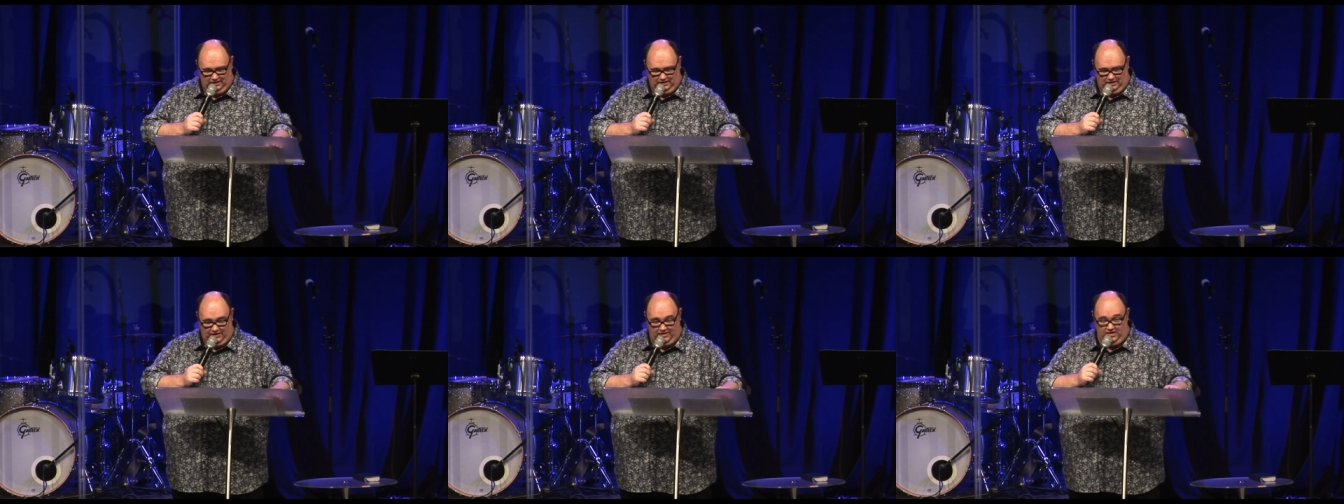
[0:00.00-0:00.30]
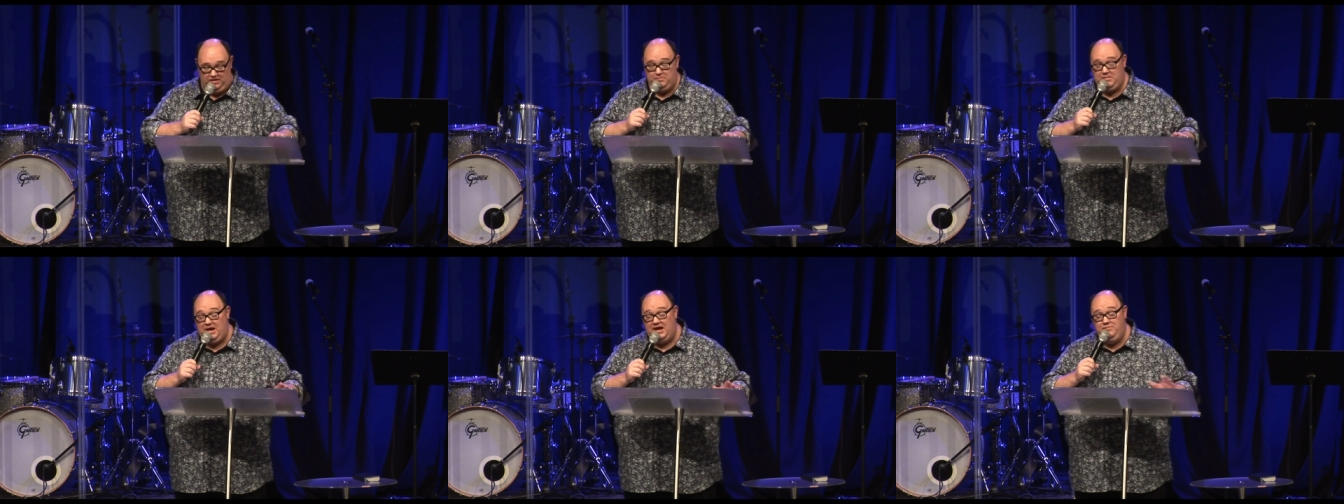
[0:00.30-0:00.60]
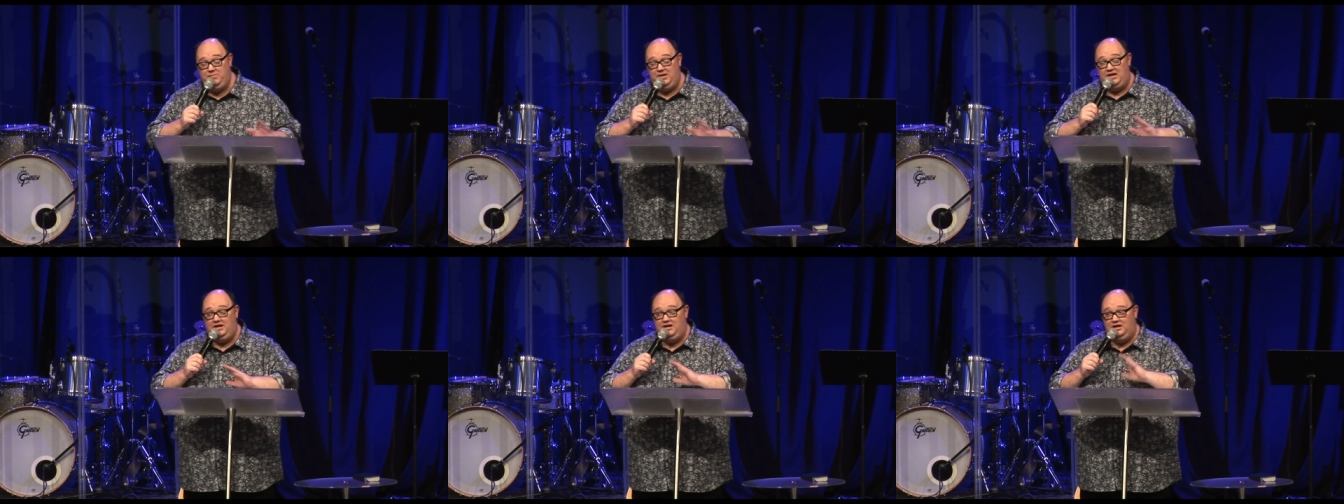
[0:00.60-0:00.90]
I think
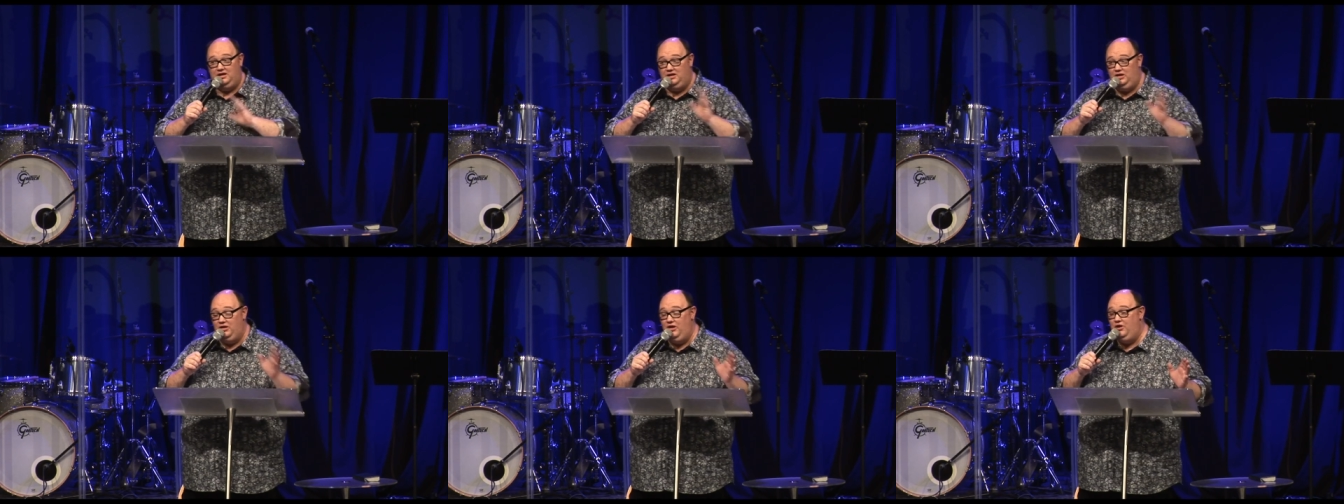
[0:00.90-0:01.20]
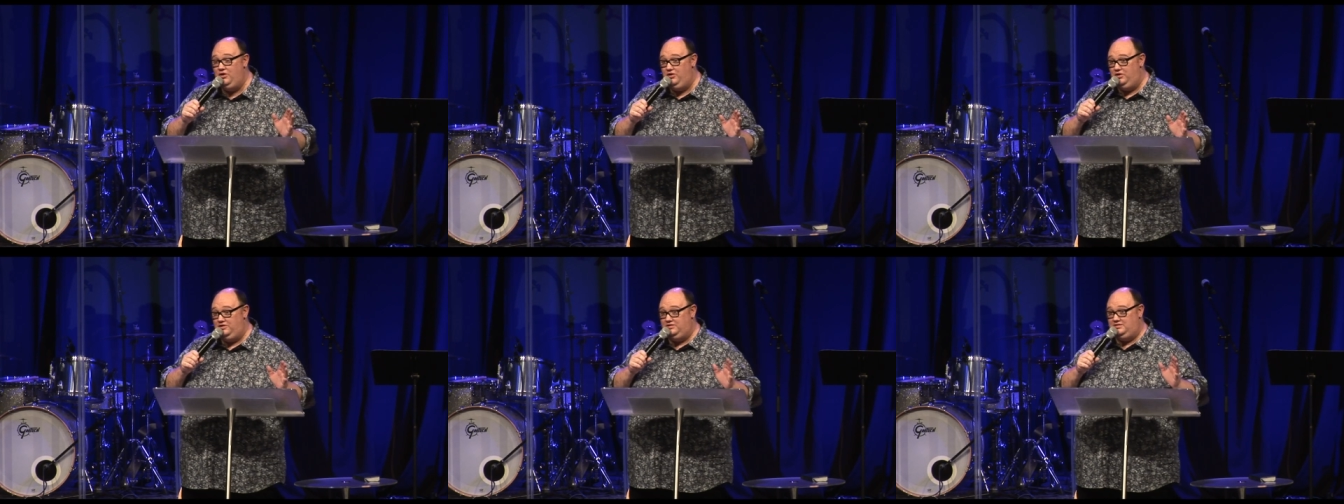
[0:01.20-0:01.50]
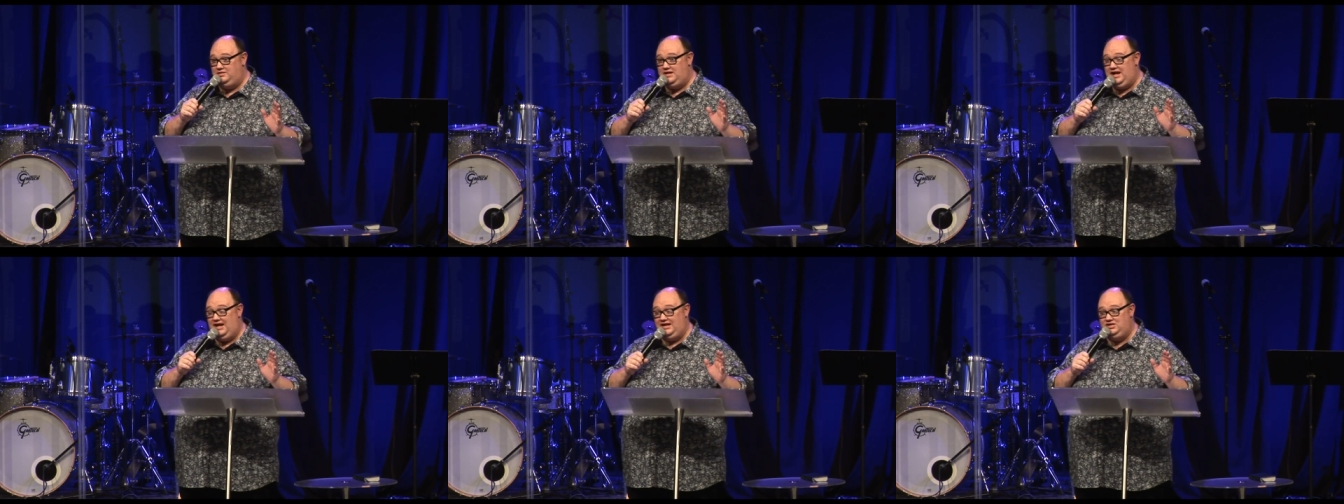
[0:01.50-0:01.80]
maybe he had
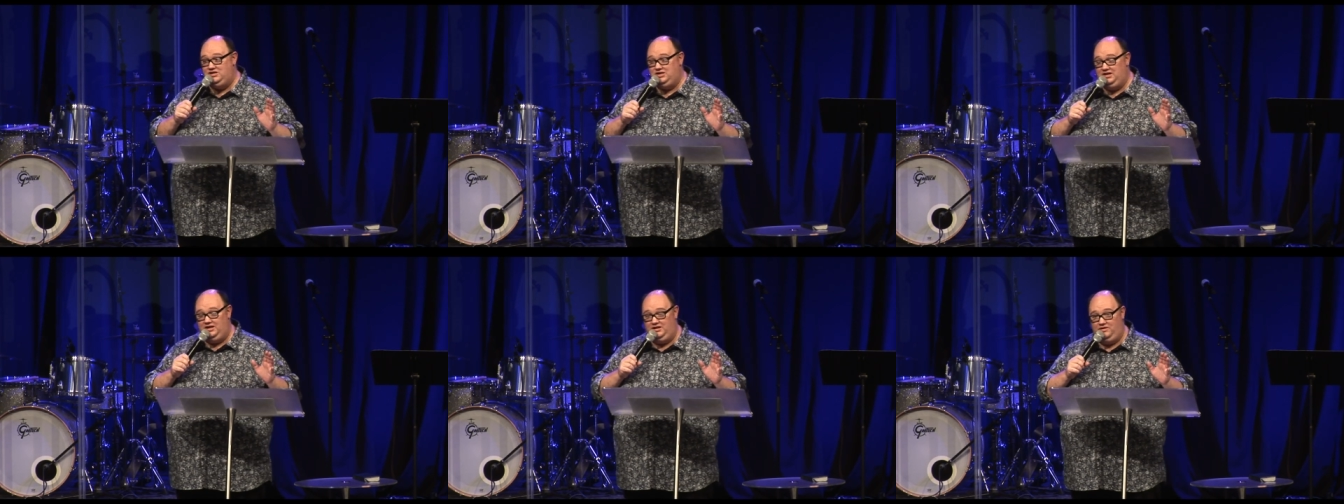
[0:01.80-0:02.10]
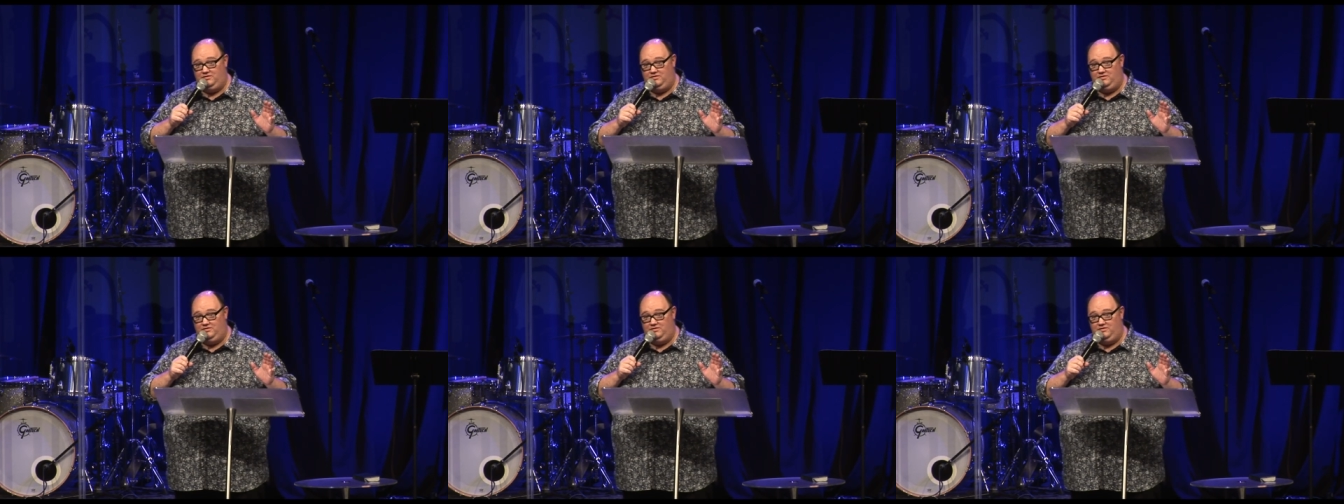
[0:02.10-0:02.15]
learnt, actually,